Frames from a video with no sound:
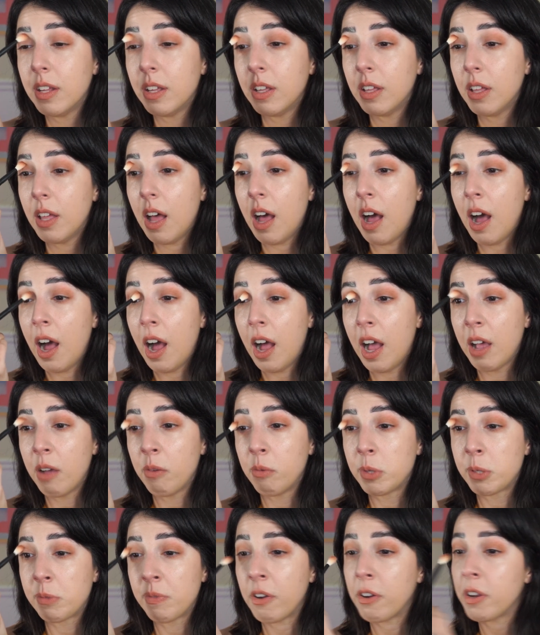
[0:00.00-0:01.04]
I
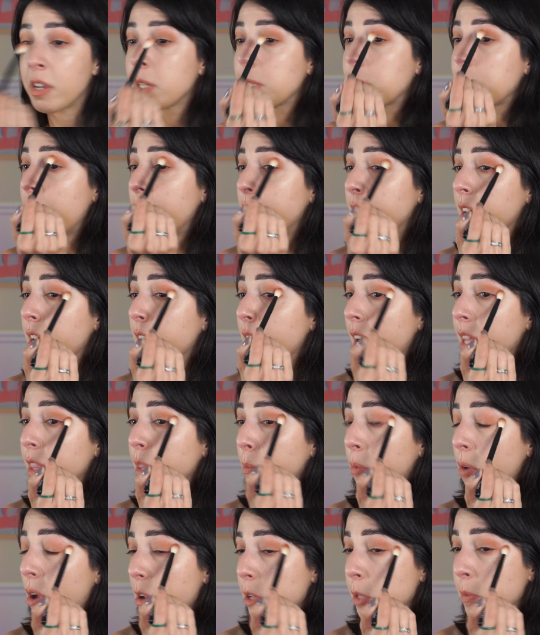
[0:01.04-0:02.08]
was very excited at the
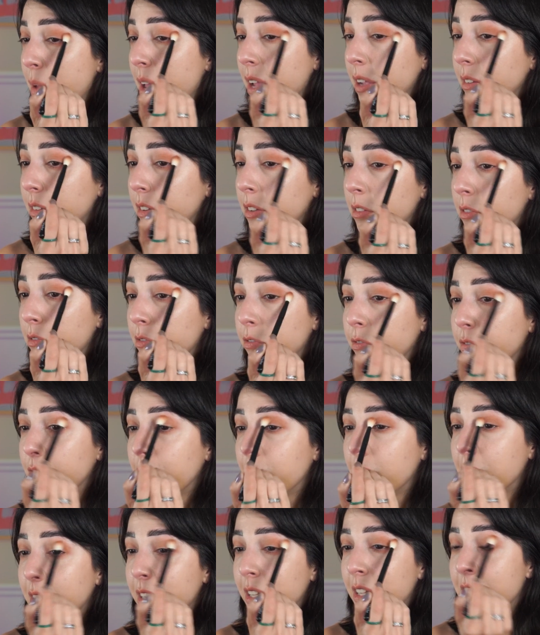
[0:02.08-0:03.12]
prospect of
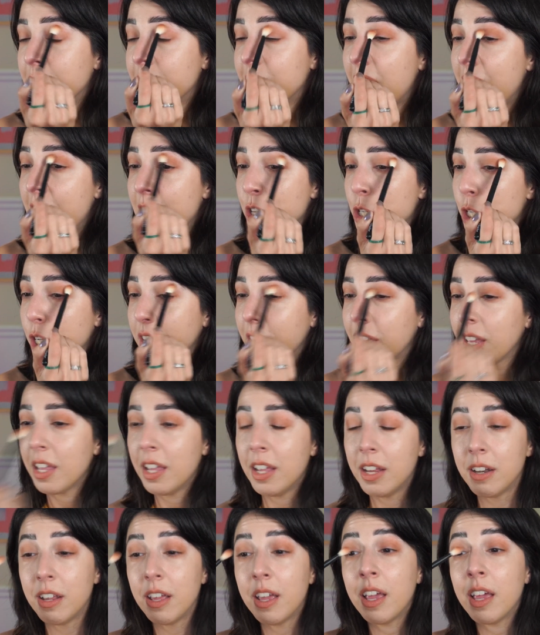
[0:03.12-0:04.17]
engaging
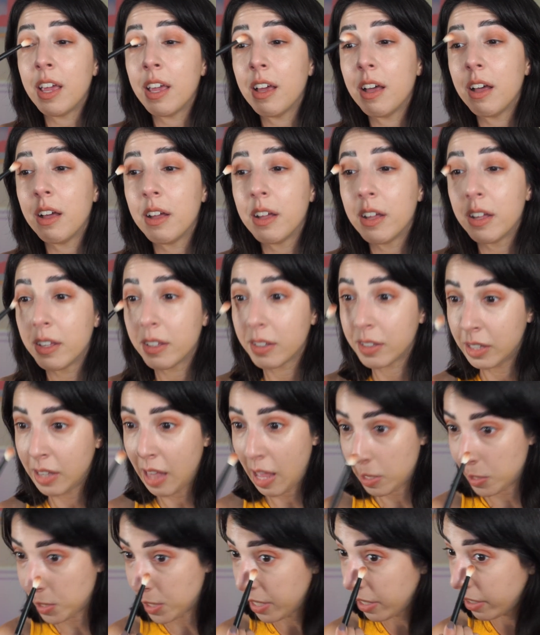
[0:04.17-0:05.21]
in a
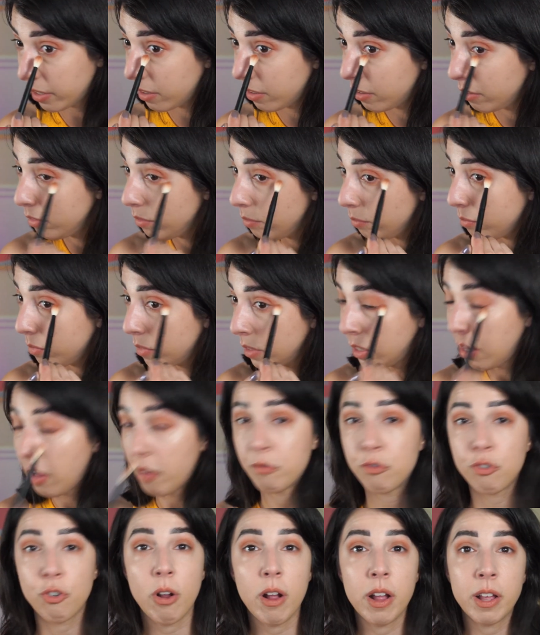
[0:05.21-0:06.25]
classic love
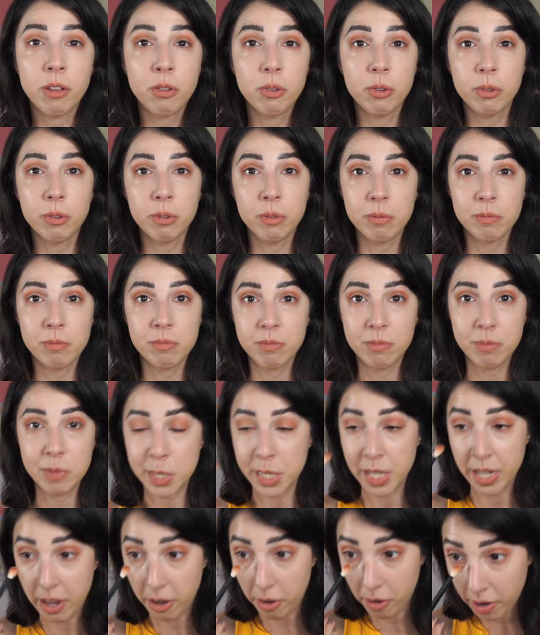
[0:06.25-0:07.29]
triangle
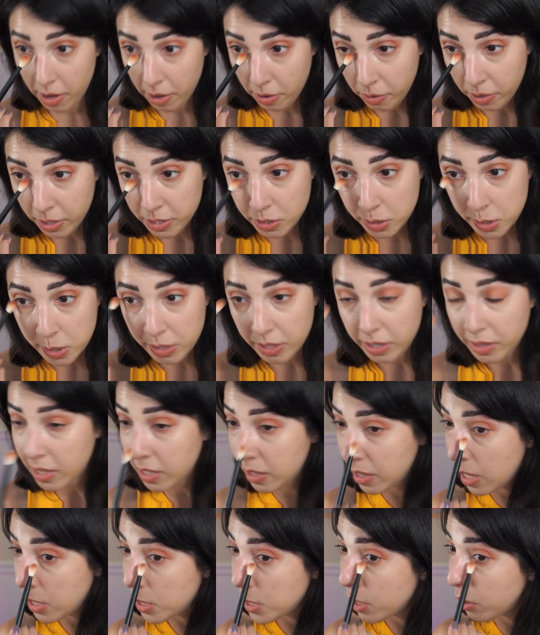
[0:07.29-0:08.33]
scenario. I just thought
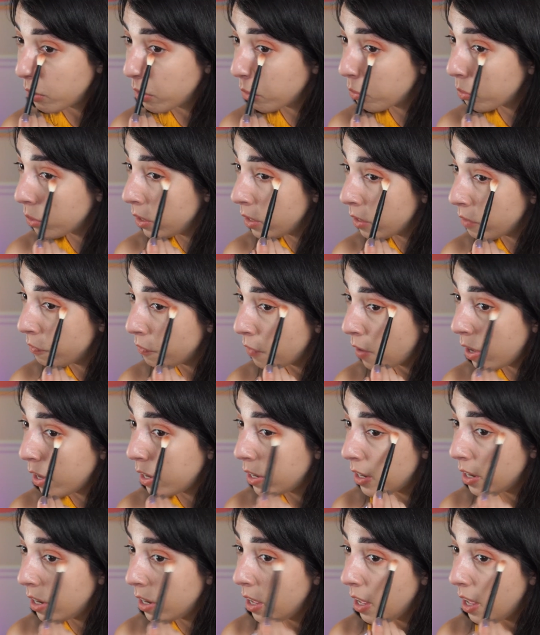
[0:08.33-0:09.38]
that sounded really
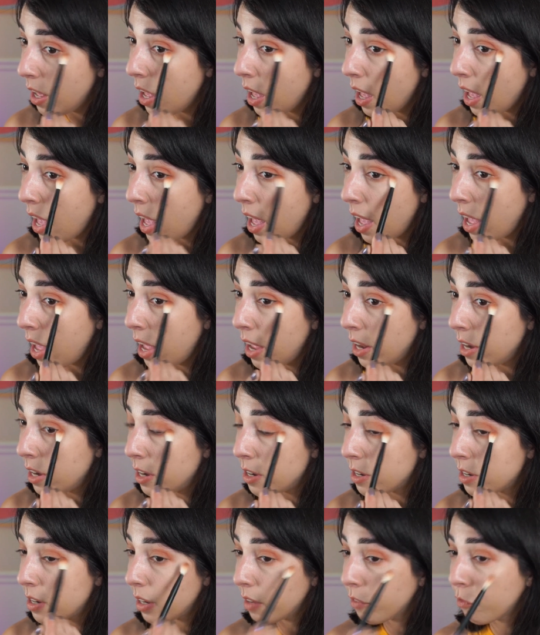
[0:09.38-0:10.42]
fun
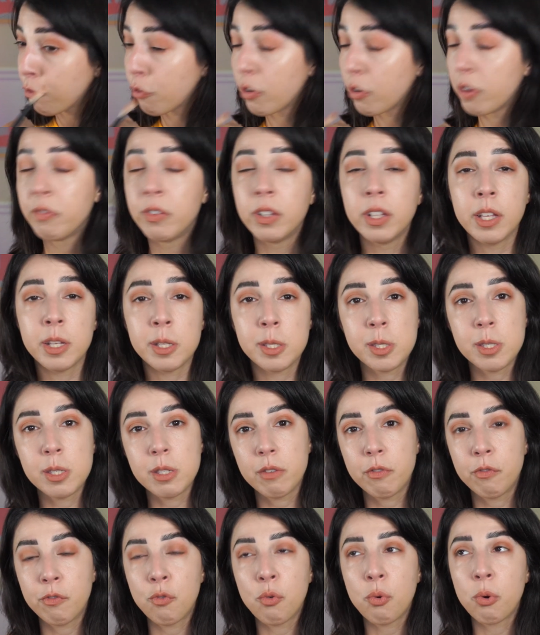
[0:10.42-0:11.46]
and frivolous
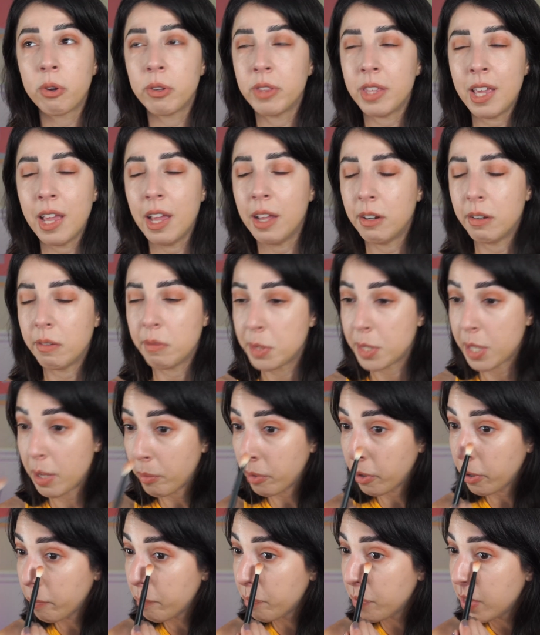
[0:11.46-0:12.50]
for the end of
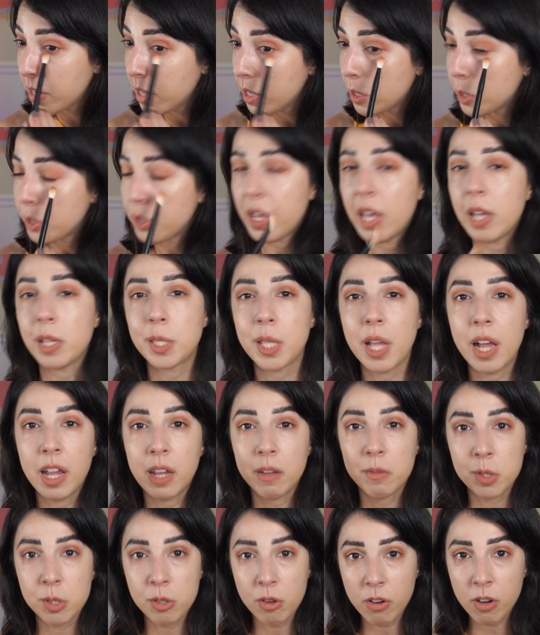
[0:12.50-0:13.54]
summer. So yes, I have
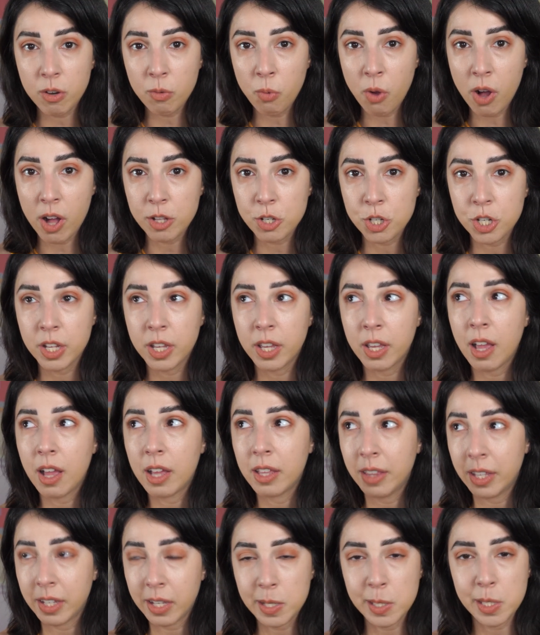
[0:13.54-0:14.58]
started watching,
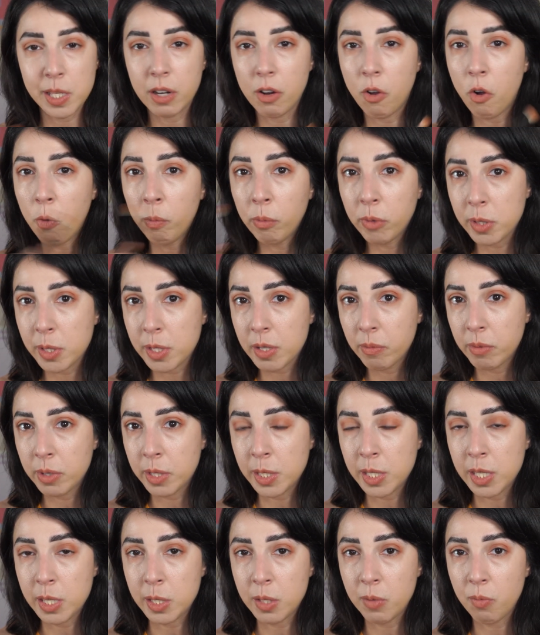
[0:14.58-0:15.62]
like I said, almost done with
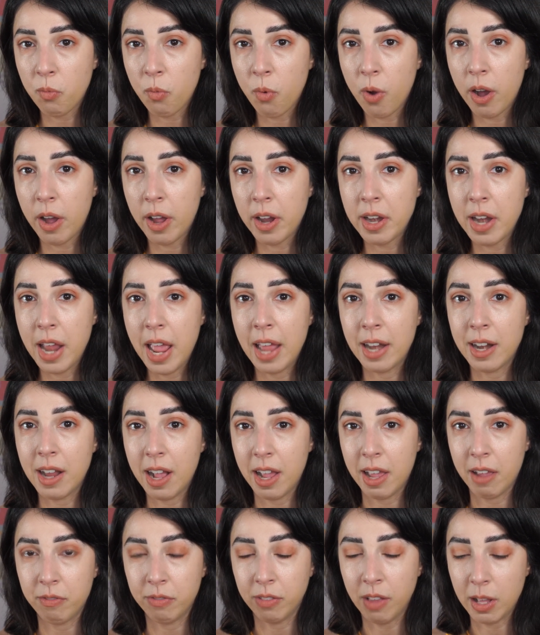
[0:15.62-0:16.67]
season 1, and I
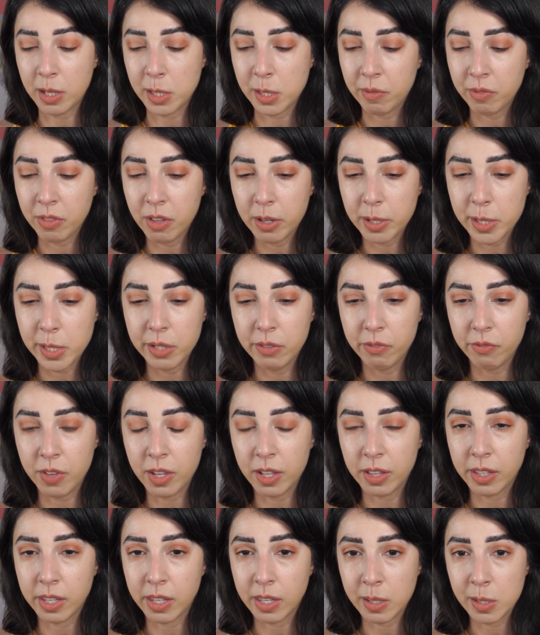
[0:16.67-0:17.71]
have lots of thoughts and
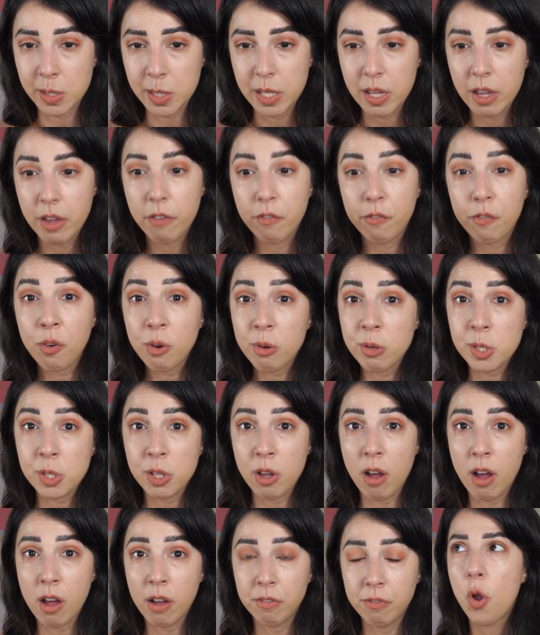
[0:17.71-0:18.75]
feelings. First
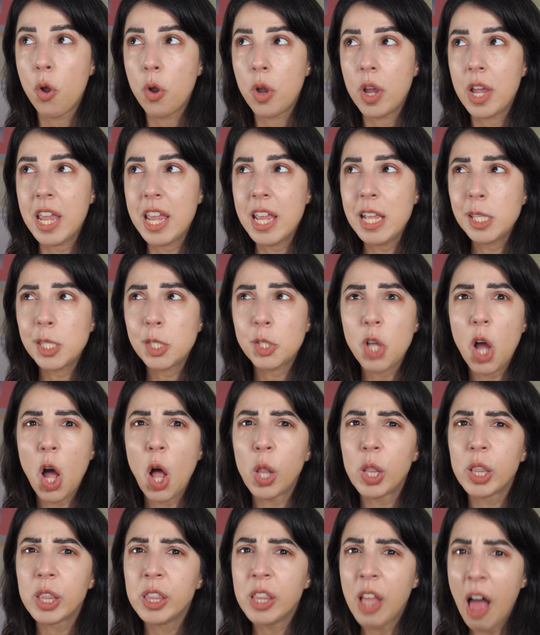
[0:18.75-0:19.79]
off, it's a
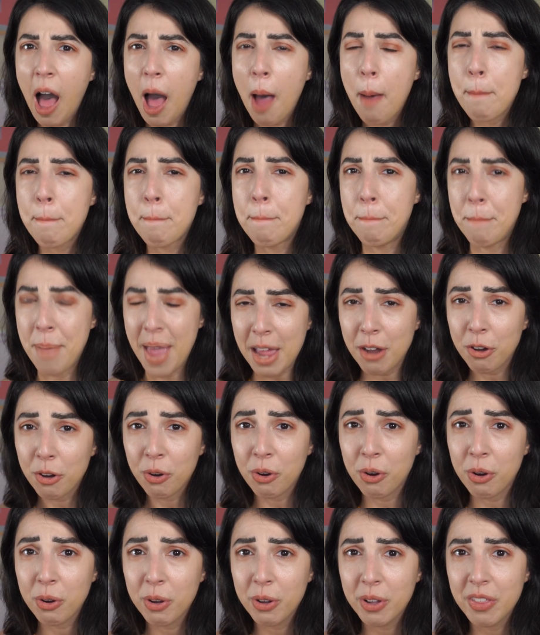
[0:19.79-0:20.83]
lot
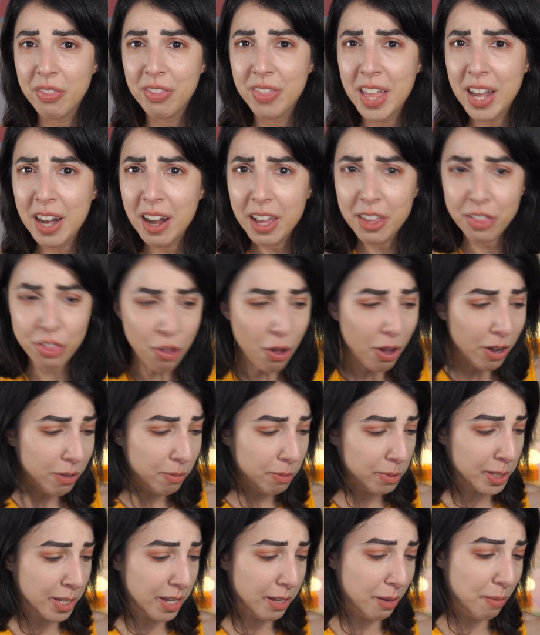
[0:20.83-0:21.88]
better than I thought it was
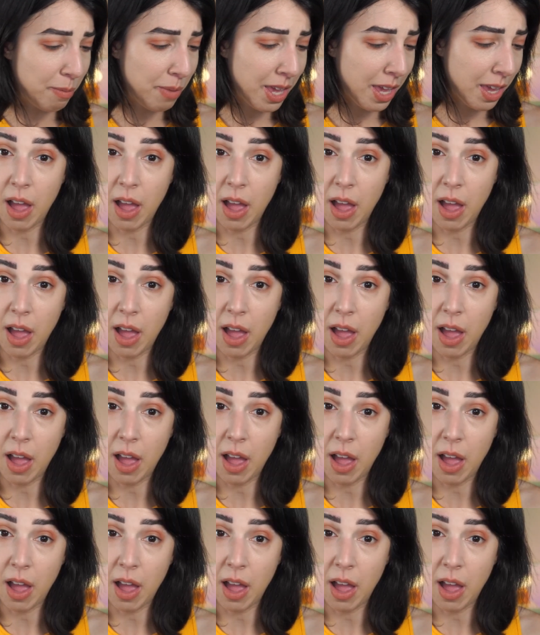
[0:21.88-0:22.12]
going to be.